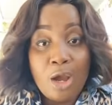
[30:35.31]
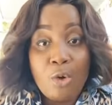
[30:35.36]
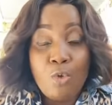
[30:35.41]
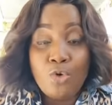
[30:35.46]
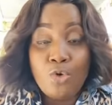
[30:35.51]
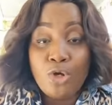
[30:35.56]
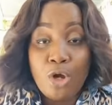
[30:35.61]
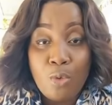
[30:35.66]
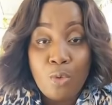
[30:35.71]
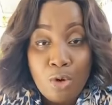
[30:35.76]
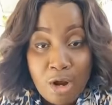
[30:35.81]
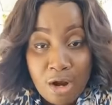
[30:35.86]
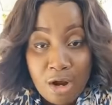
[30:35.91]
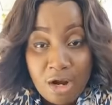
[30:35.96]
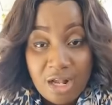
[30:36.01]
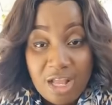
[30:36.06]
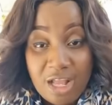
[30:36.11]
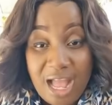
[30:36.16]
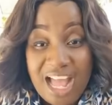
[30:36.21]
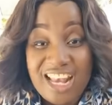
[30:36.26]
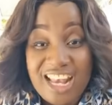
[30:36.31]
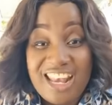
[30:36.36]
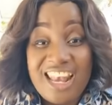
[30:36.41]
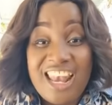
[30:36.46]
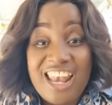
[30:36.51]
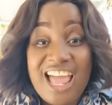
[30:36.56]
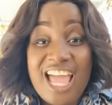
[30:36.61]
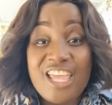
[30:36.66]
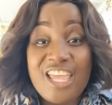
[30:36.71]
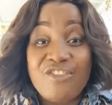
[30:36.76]
who no work,
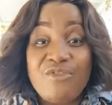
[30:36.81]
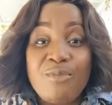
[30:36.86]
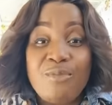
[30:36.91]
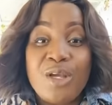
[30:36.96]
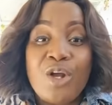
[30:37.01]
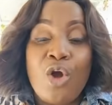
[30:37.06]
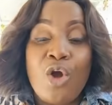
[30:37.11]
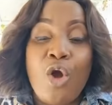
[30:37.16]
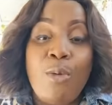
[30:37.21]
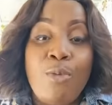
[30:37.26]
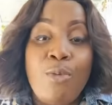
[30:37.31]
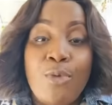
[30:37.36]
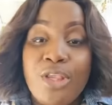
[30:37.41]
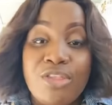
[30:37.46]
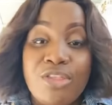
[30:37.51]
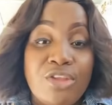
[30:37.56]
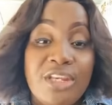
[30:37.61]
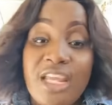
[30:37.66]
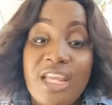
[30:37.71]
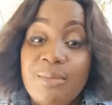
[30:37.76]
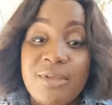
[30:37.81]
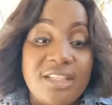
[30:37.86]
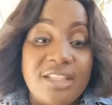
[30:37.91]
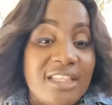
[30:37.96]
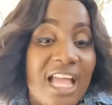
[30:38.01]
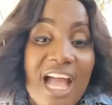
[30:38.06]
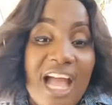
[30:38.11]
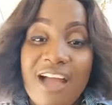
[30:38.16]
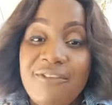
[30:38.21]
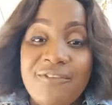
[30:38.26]
alive me come with so them
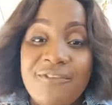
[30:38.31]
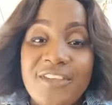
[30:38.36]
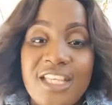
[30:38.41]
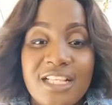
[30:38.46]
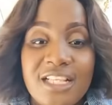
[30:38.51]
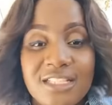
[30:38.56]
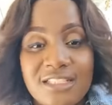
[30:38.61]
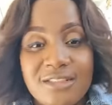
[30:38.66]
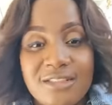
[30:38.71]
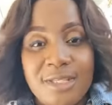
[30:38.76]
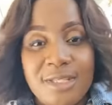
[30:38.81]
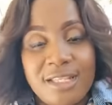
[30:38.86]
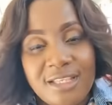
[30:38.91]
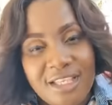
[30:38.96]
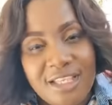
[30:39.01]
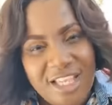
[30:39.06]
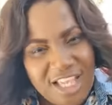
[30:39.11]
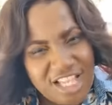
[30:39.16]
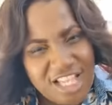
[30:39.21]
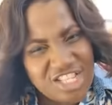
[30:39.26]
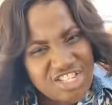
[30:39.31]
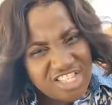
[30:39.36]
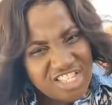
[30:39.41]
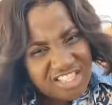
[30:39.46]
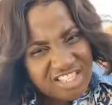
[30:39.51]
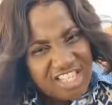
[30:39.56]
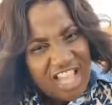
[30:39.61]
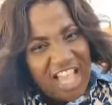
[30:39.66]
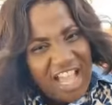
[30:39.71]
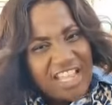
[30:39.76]
now face me. She
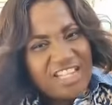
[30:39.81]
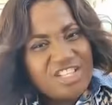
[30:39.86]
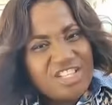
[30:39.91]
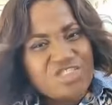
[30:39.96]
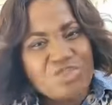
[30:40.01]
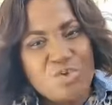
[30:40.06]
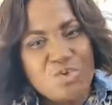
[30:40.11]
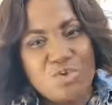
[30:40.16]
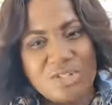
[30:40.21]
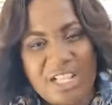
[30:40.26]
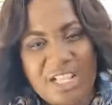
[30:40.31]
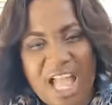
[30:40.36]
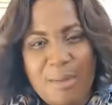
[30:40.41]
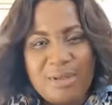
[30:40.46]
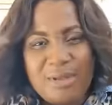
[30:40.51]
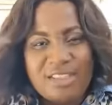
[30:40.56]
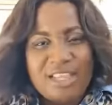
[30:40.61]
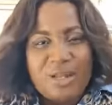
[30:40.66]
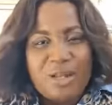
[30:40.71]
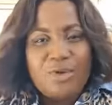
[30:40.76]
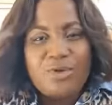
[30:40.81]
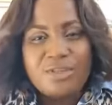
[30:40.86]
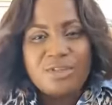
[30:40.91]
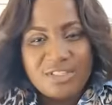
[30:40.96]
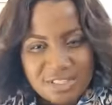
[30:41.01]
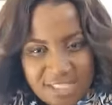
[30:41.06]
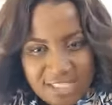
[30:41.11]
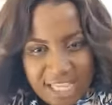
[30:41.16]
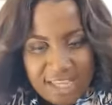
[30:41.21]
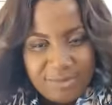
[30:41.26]
talk the truth, cause I tell her
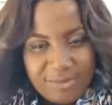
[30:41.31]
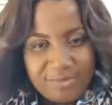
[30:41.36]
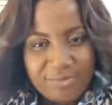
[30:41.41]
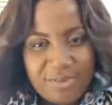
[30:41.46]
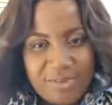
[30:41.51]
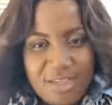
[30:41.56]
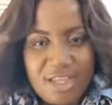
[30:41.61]
say.